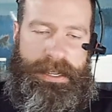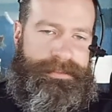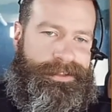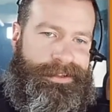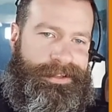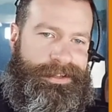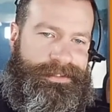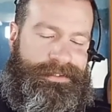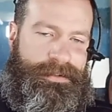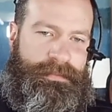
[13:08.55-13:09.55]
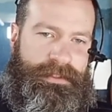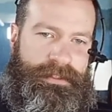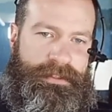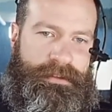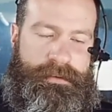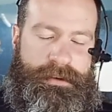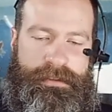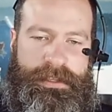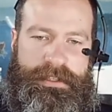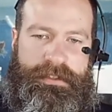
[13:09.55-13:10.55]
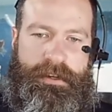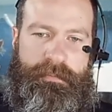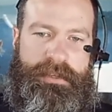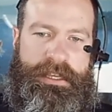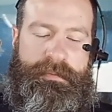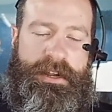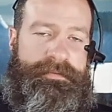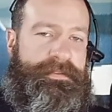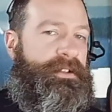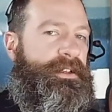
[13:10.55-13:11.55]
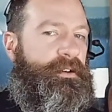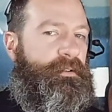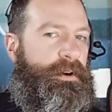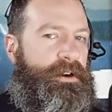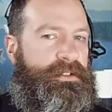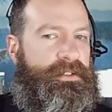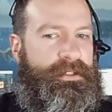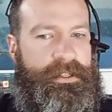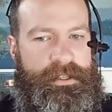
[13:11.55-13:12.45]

I think it has something to do with SRP, but I found that it worked